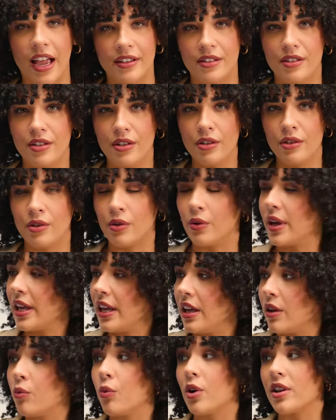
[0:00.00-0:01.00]
I do.
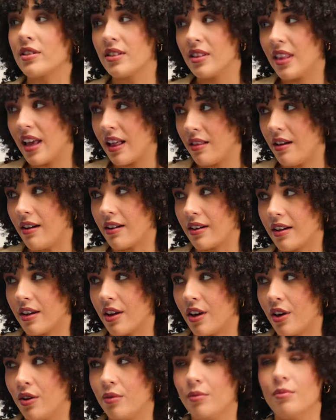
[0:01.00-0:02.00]
It wasn't that long
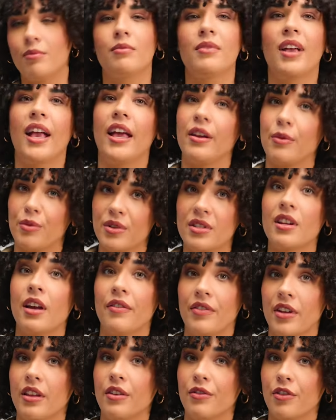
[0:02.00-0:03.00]
ago, and it was
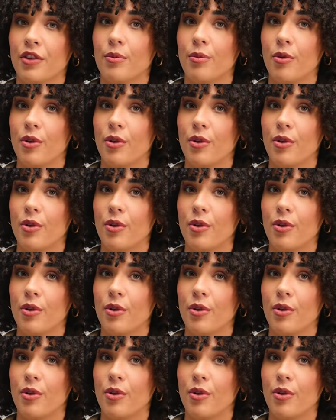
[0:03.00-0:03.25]
definitely for the